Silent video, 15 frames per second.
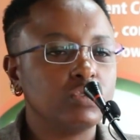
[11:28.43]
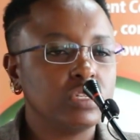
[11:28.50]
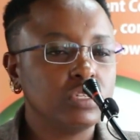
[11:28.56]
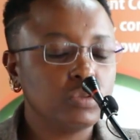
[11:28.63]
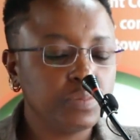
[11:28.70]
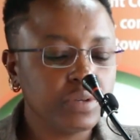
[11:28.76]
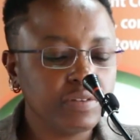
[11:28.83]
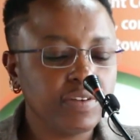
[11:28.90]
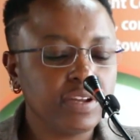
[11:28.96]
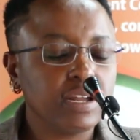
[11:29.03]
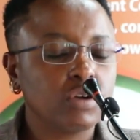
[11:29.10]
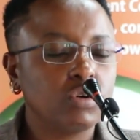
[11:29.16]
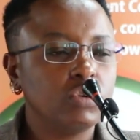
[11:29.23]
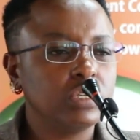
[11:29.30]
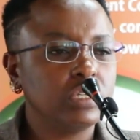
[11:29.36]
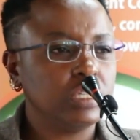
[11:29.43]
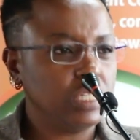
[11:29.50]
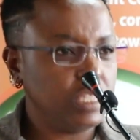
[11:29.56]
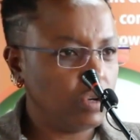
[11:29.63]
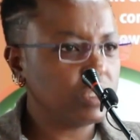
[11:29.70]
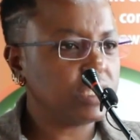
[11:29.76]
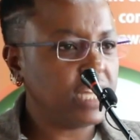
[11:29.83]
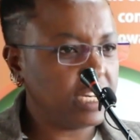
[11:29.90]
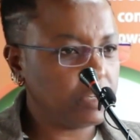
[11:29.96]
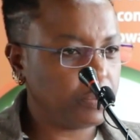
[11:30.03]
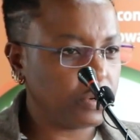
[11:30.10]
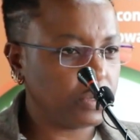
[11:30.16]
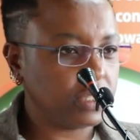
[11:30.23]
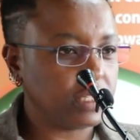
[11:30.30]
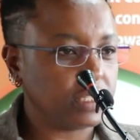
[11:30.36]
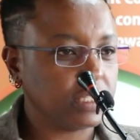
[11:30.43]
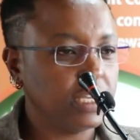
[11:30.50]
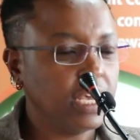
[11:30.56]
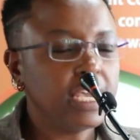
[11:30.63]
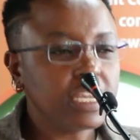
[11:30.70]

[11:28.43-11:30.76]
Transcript: you need to be given a code. There was that process.